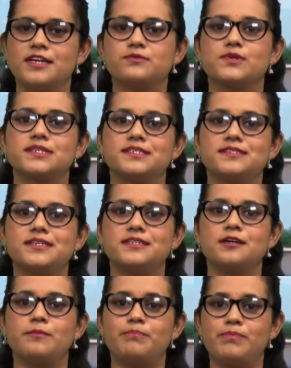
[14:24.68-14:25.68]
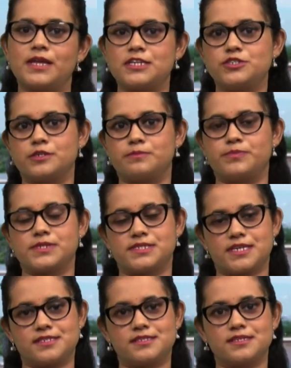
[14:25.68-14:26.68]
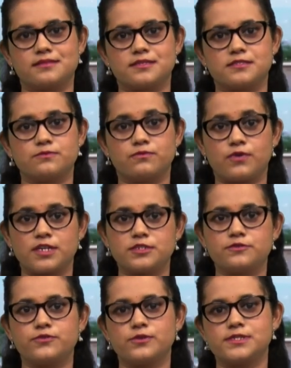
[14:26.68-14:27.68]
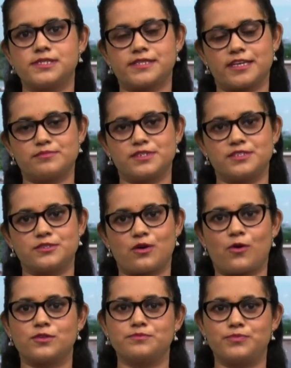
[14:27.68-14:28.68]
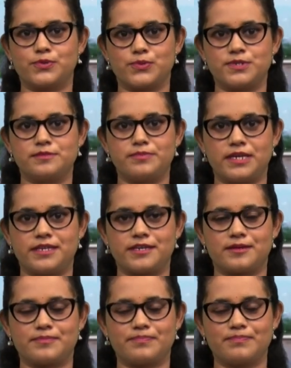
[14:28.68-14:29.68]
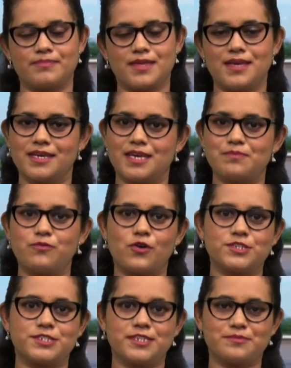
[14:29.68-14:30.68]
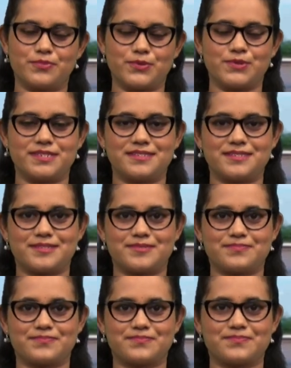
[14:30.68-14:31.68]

It was indeed a pleasure presenting this wonderful segment on Prudent Media. Keep watching Prudent.